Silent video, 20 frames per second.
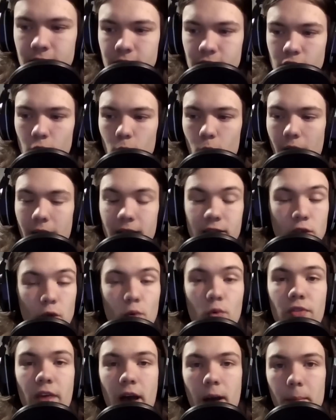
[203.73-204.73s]
So I
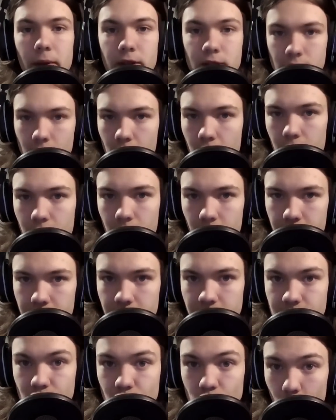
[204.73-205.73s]
knew that my target
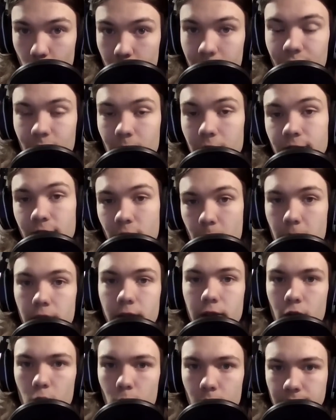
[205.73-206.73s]
audience would have been
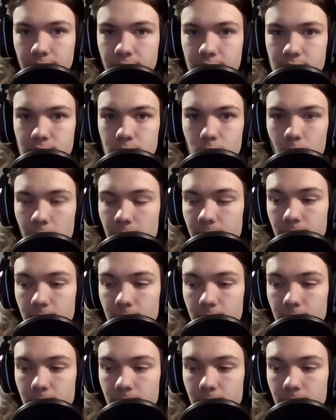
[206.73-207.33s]
familiar with this, right?